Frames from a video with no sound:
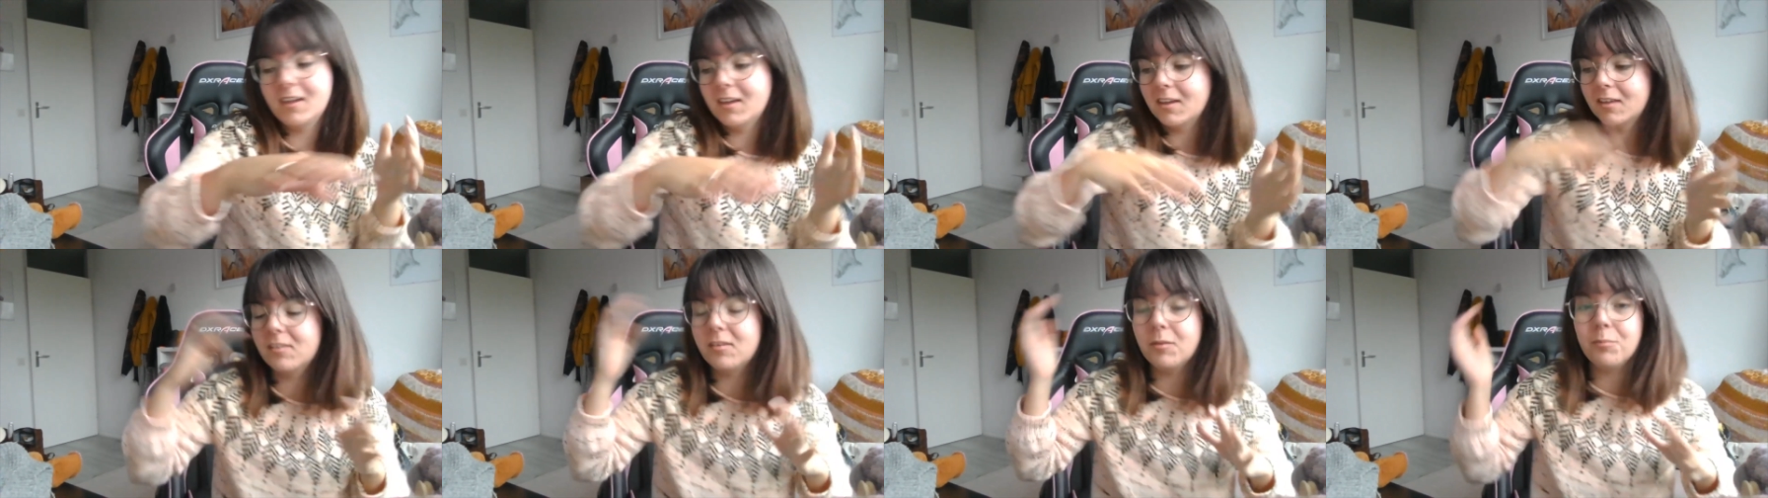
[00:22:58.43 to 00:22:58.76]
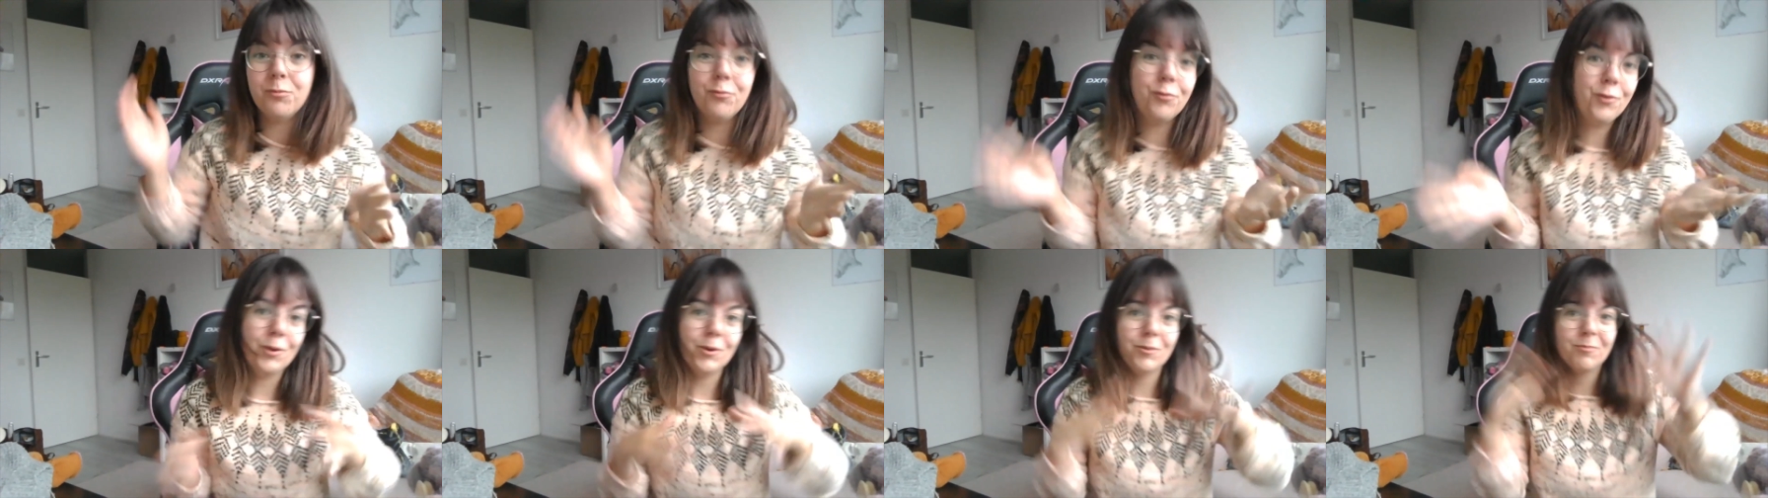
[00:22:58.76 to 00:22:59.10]
except
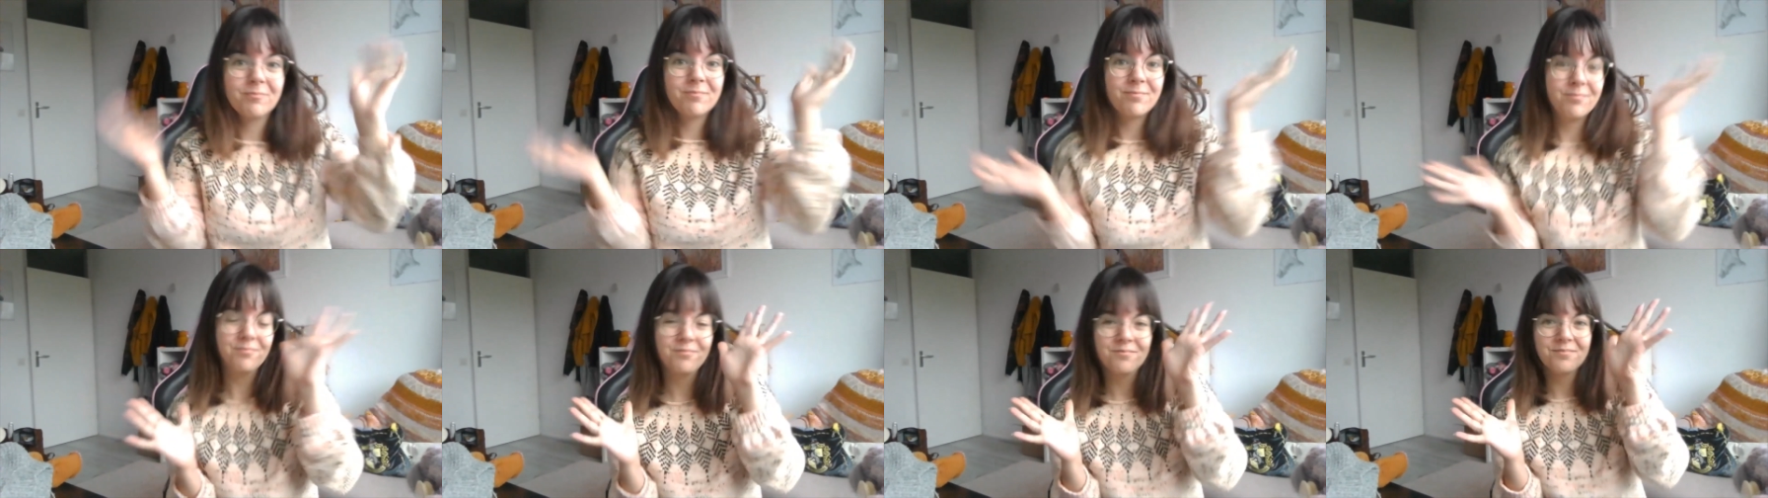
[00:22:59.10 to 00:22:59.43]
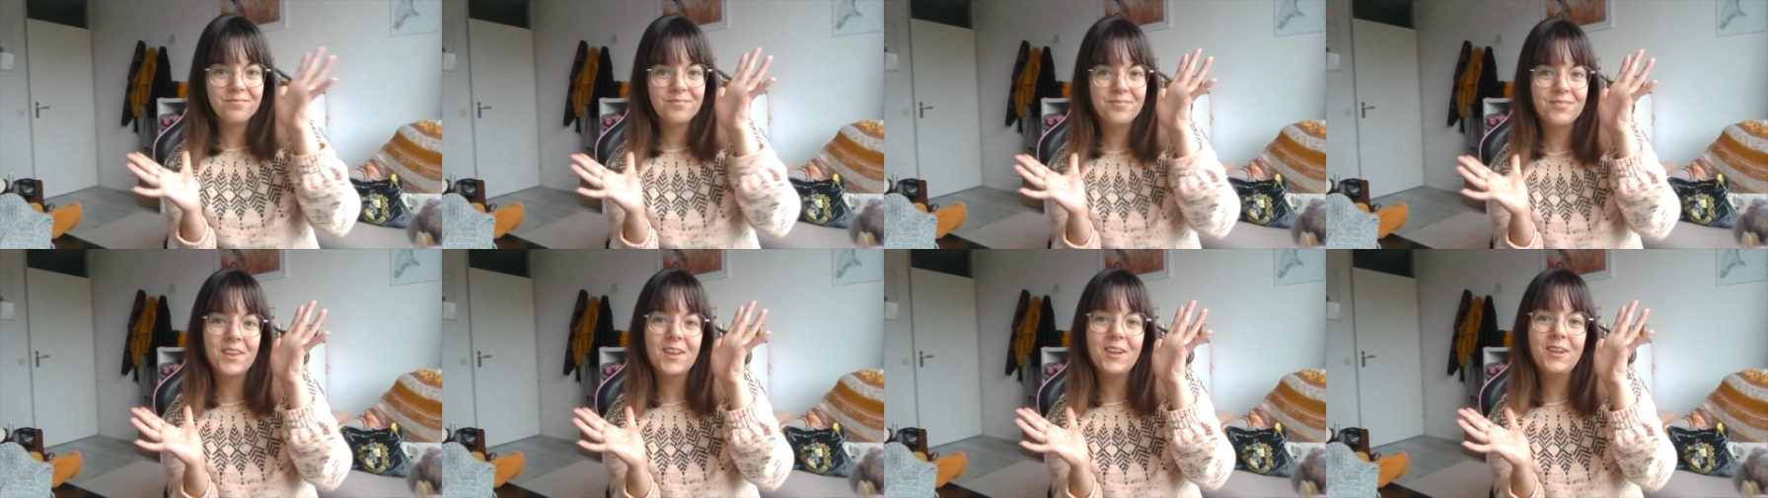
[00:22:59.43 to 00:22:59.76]
for
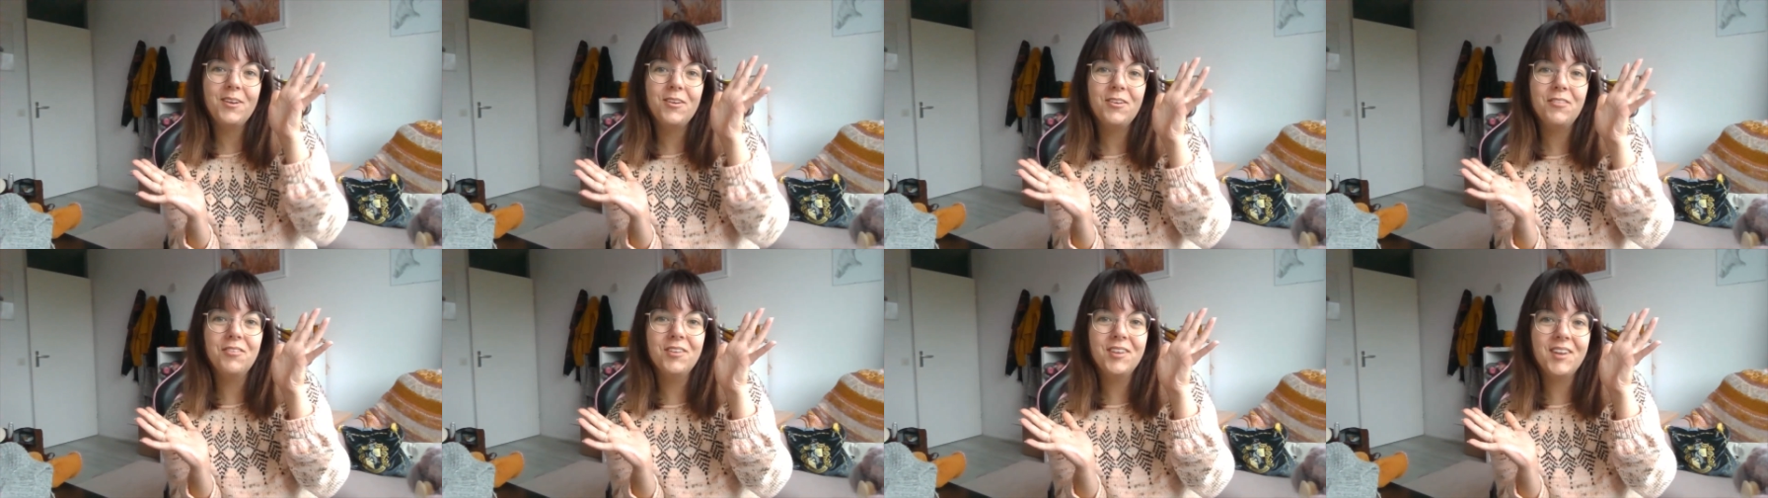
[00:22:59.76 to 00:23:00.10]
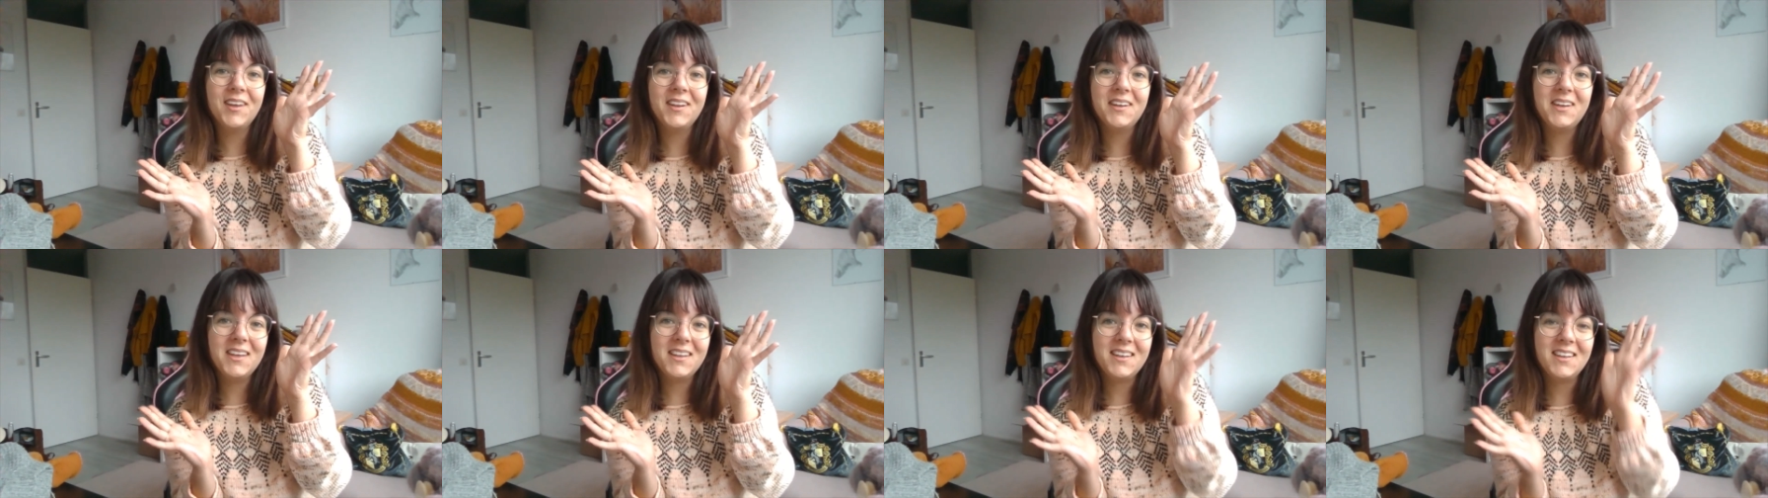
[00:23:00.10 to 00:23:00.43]
look what
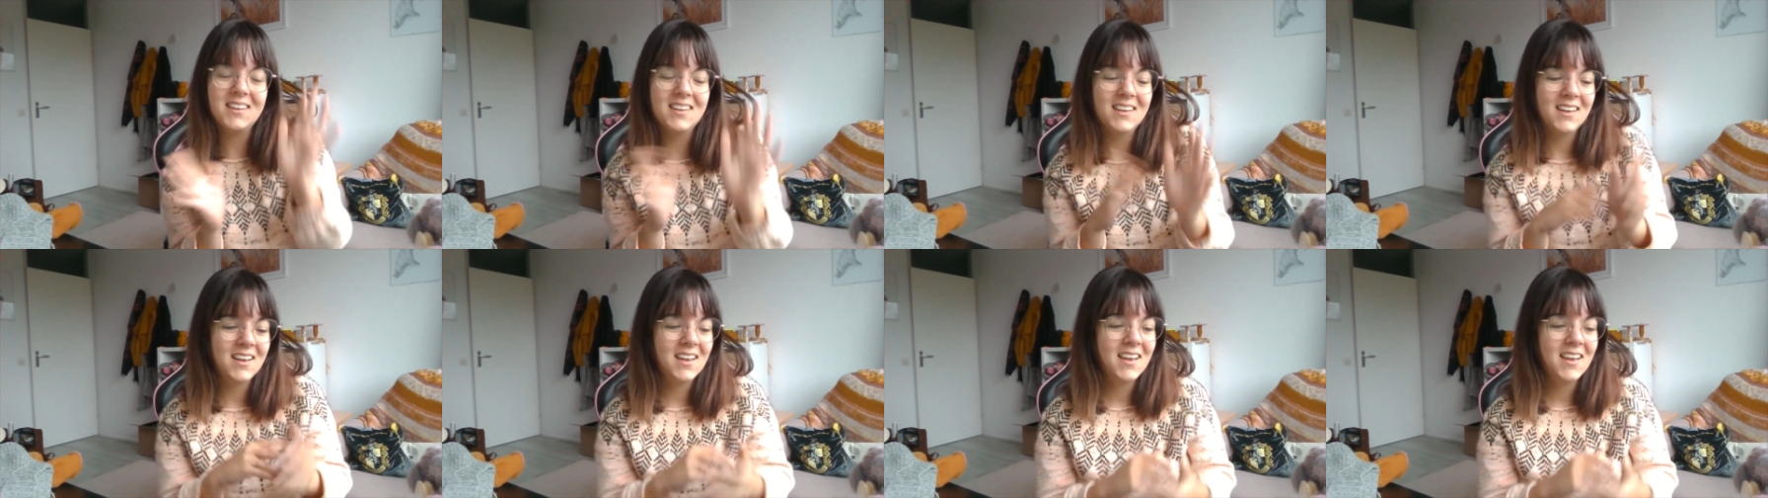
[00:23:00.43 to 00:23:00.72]
I did,